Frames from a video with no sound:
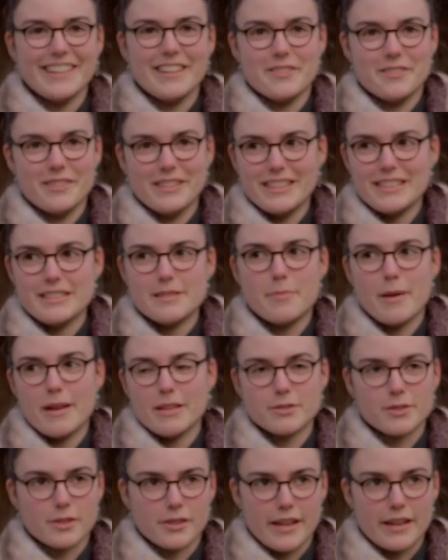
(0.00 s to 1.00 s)
It really
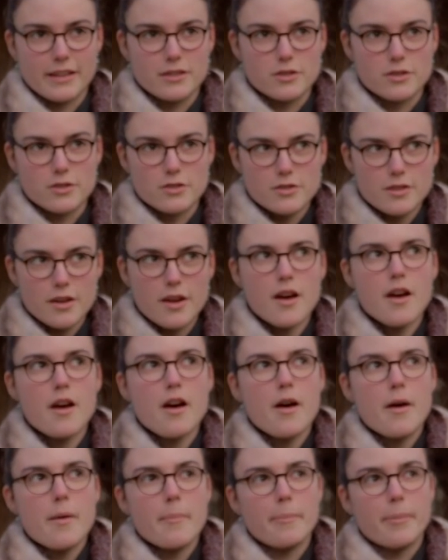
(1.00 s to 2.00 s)
depends on lectures,
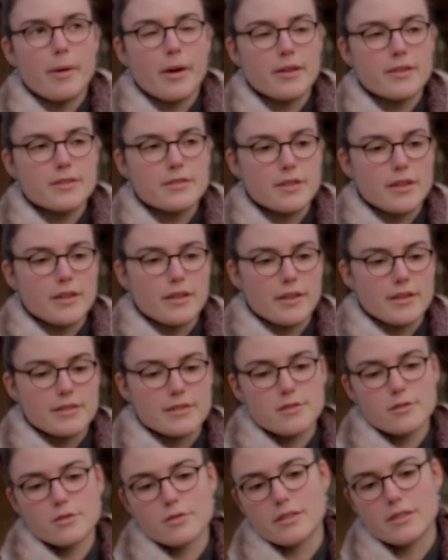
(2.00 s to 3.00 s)
but uh,
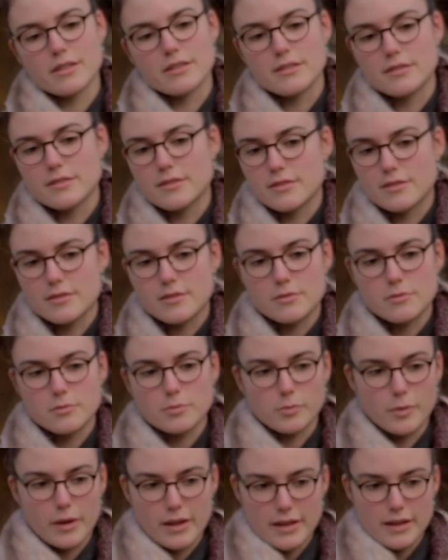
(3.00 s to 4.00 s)
it's usually just
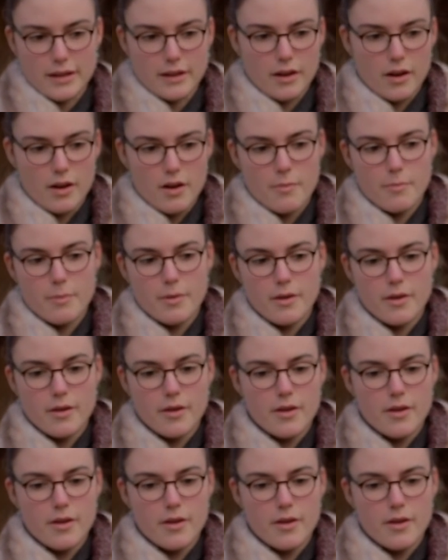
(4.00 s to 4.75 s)
waking up,